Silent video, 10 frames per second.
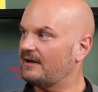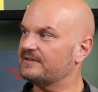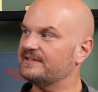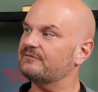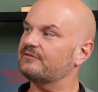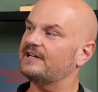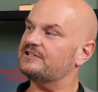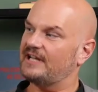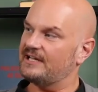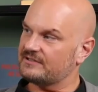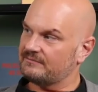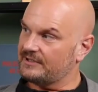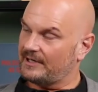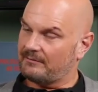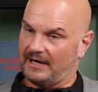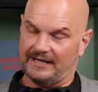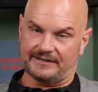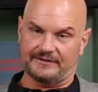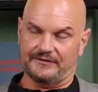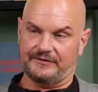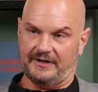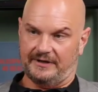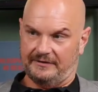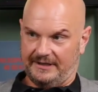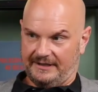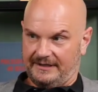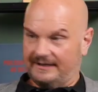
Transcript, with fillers: the differentiation between our product. So